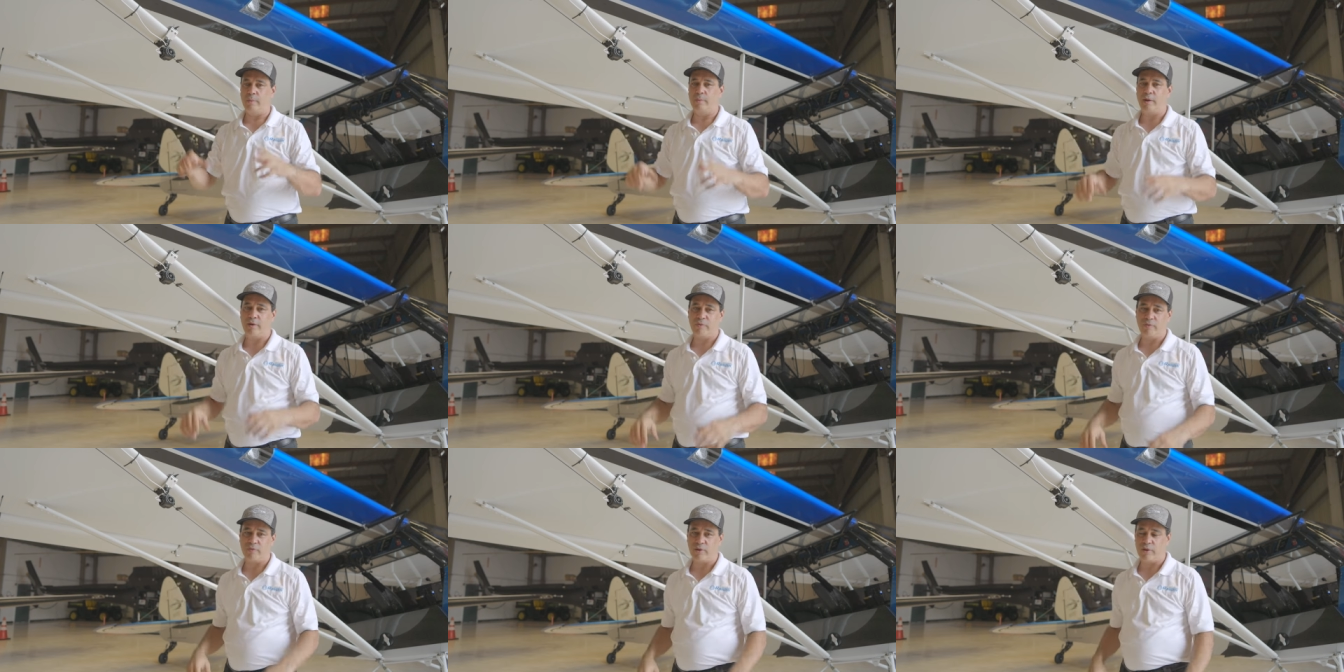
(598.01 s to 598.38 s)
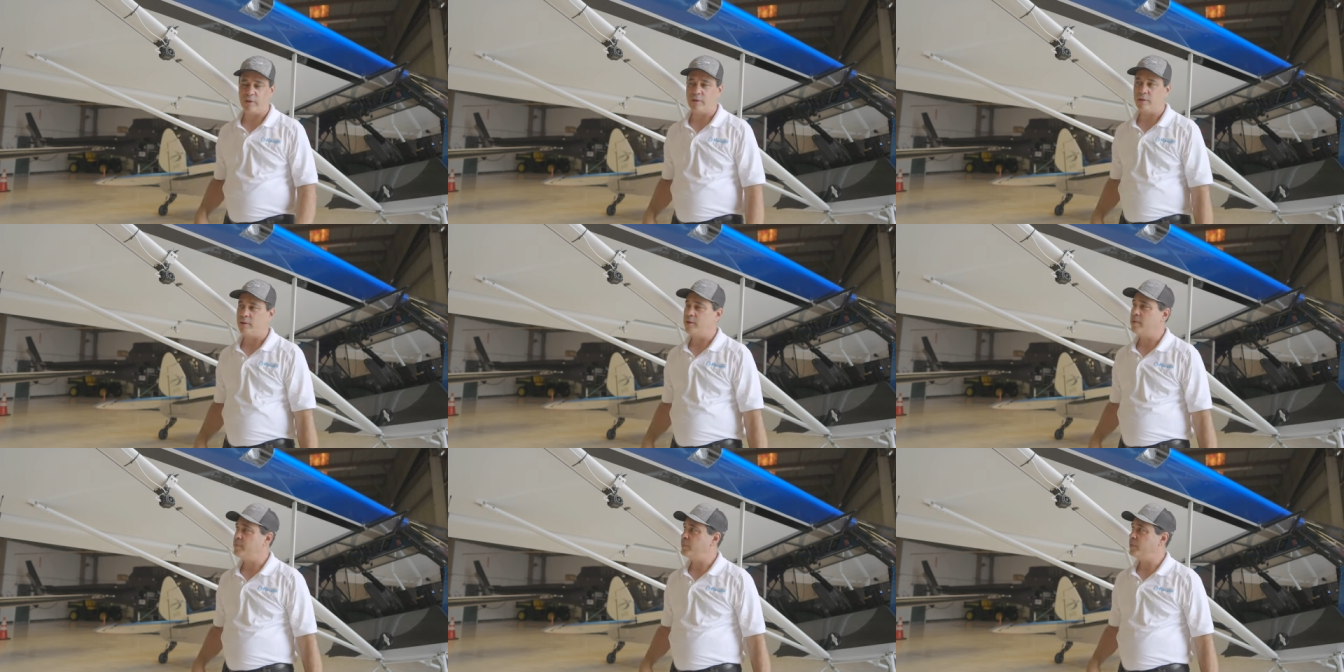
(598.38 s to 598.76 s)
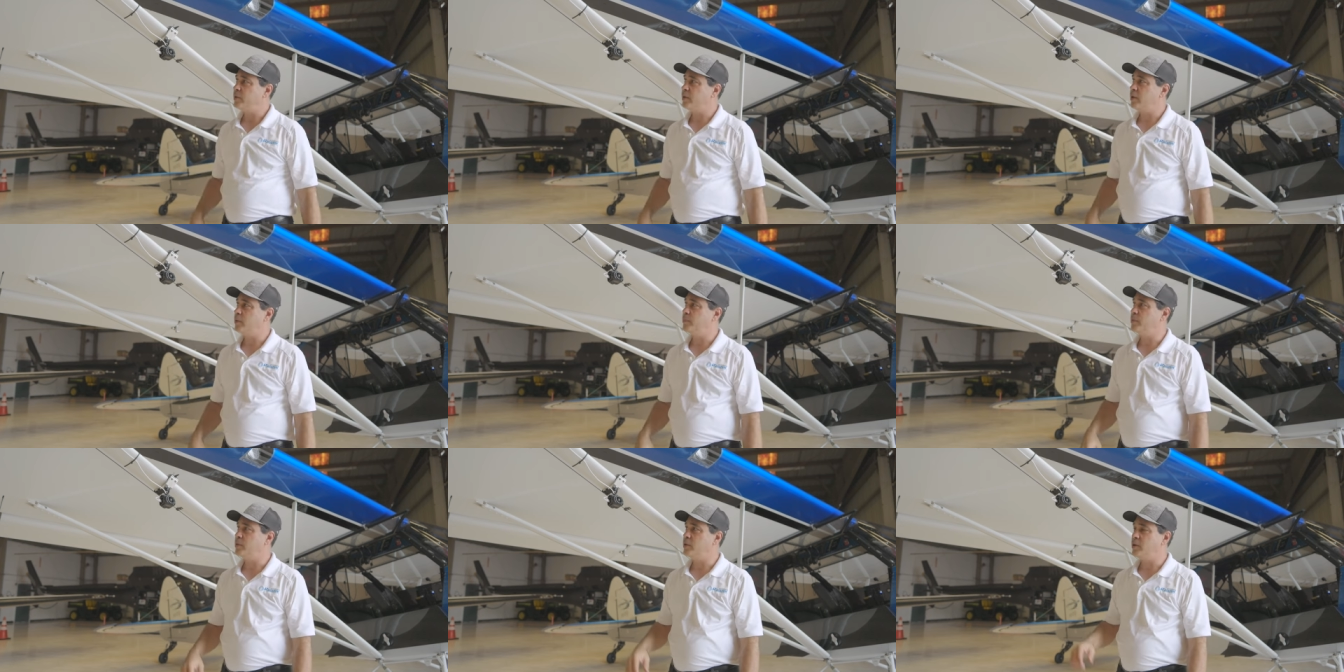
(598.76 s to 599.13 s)
MFD
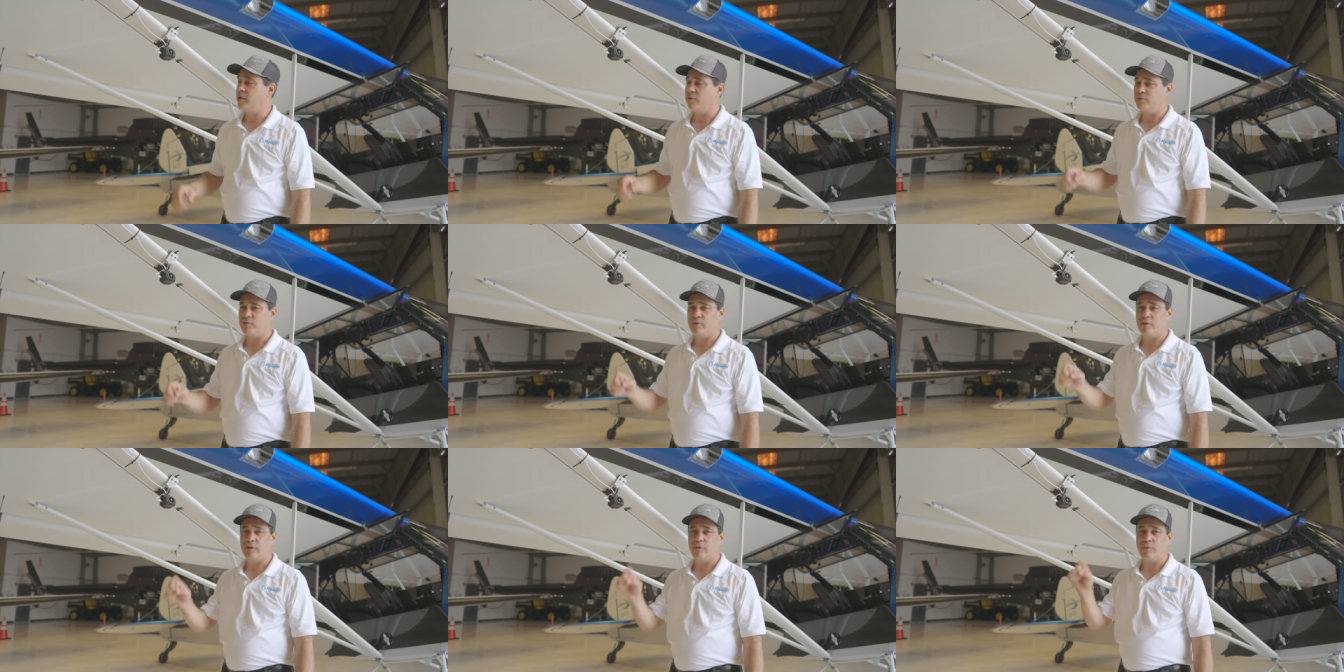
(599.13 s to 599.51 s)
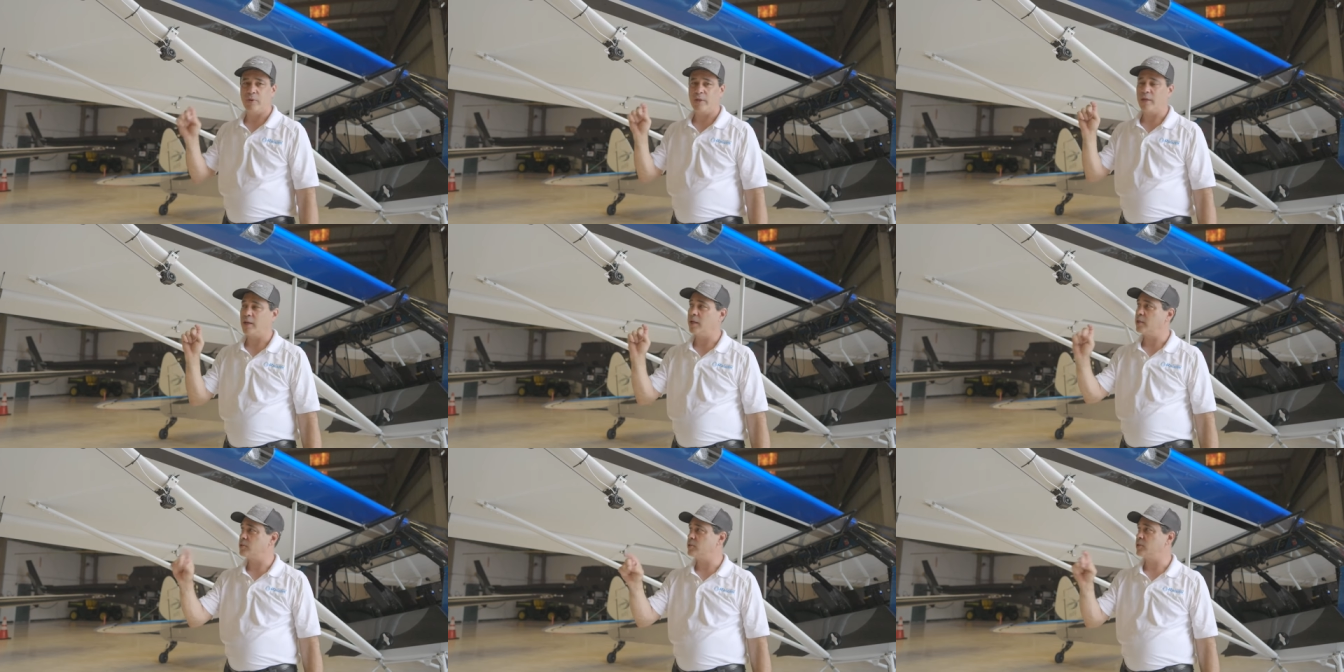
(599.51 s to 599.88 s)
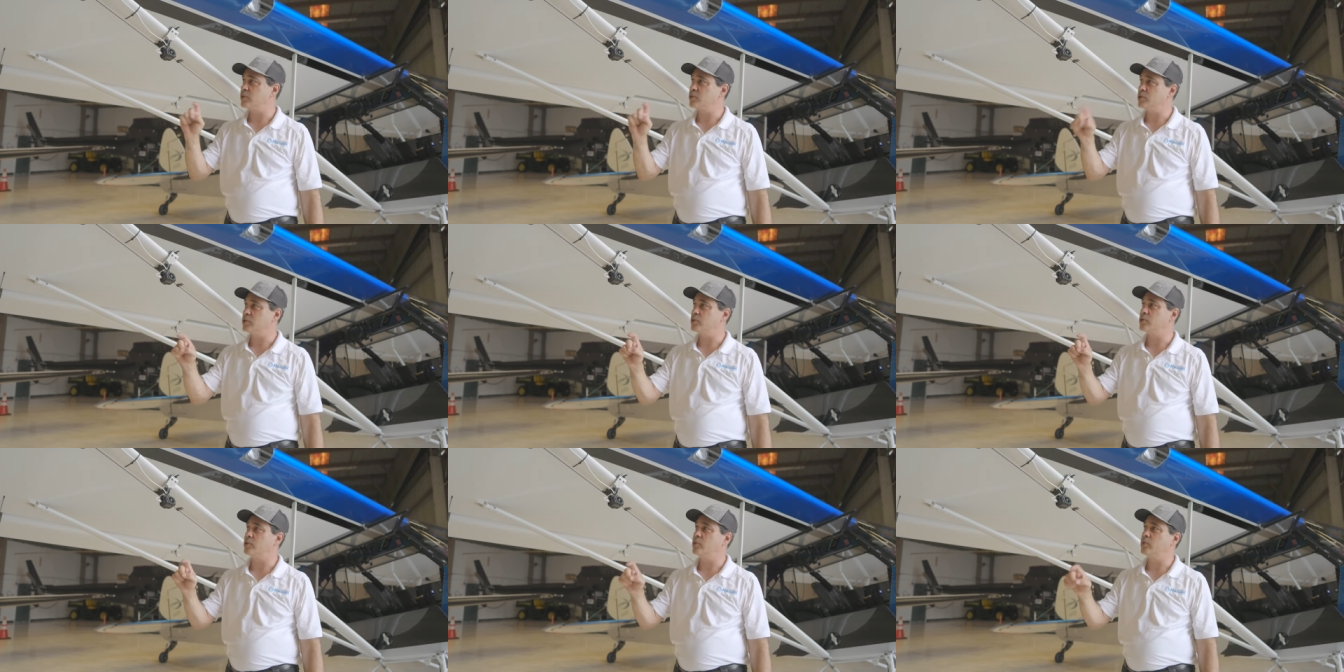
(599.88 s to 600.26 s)
and PFD, we can actually
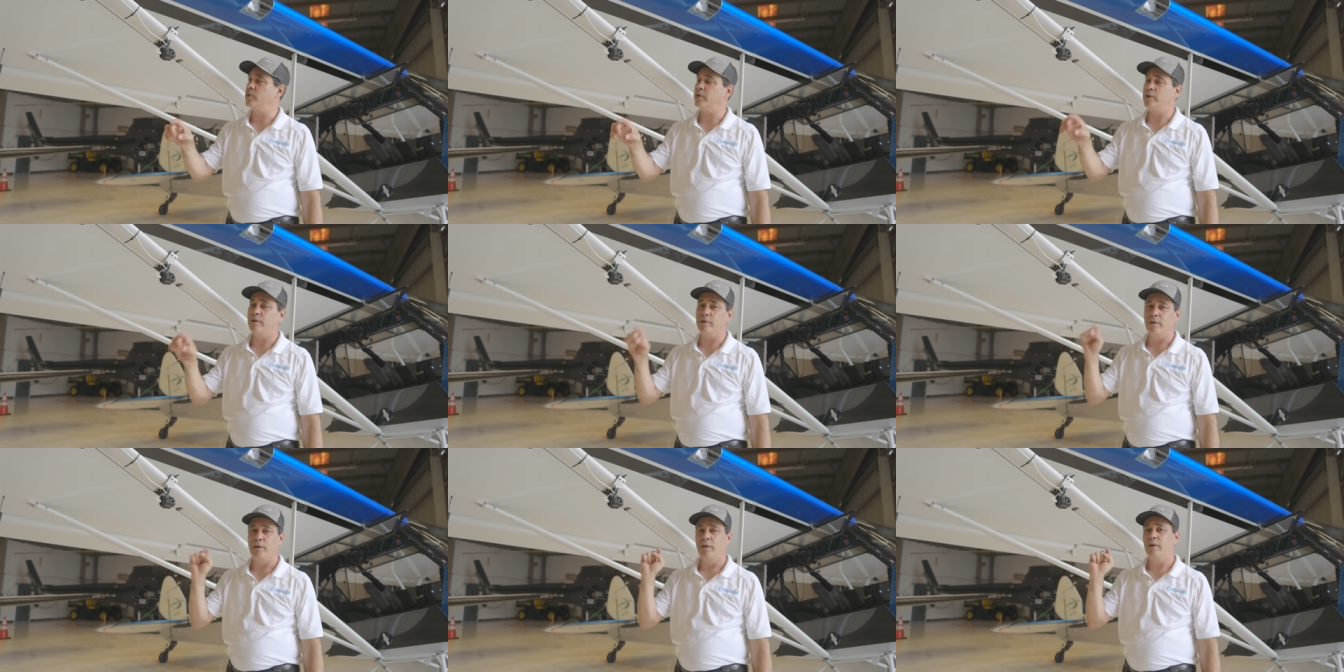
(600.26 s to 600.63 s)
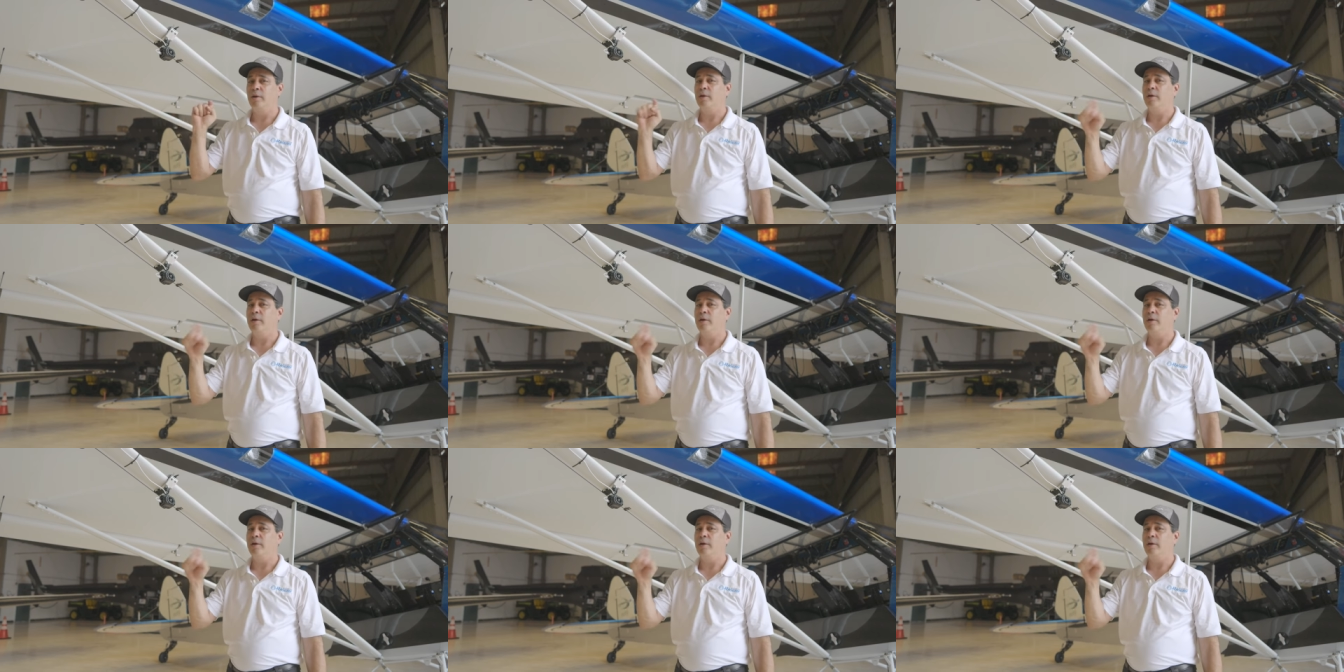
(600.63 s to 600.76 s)
just go in,